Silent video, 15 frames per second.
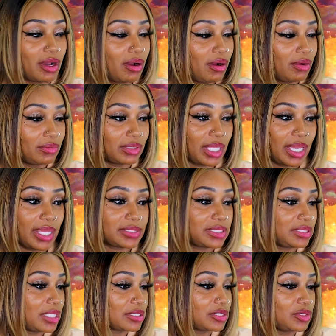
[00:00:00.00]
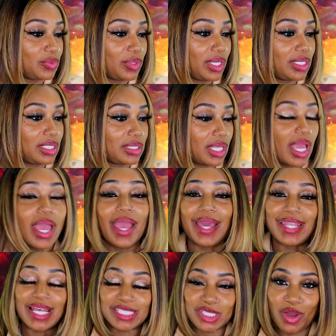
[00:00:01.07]
own lane. She doesn't do anything.
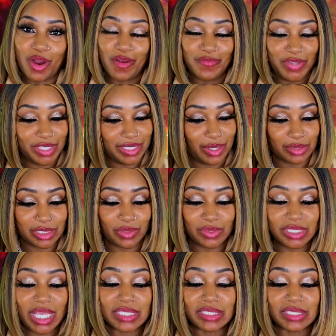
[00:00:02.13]
And I saw her video too. She